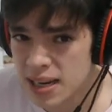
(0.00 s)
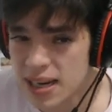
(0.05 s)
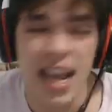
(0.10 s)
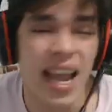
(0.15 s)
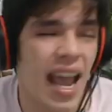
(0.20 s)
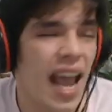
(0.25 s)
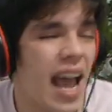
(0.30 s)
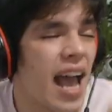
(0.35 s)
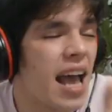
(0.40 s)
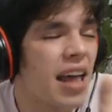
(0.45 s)
I
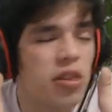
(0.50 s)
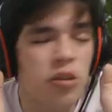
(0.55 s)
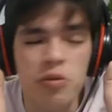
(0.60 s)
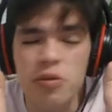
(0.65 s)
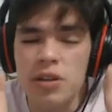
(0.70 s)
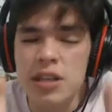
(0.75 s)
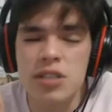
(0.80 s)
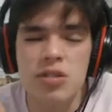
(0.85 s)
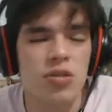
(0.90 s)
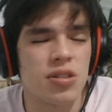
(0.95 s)
had the
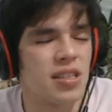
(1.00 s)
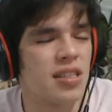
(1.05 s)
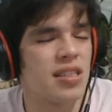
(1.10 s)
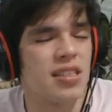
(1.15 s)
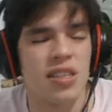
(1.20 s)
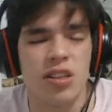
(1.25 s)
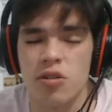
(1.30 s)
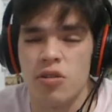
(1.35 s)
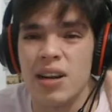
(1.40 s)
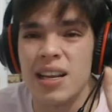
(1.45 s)
resources to
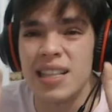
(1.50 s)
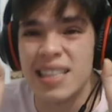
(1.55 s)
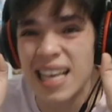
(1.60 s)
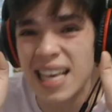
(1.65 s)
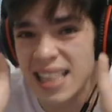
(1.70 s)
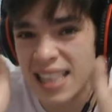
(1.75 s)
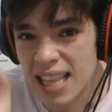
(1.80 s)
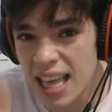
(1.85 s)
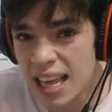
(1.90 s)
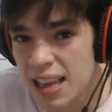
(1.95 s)
create that
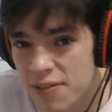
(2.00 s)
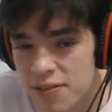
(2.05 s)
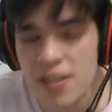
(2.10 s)
life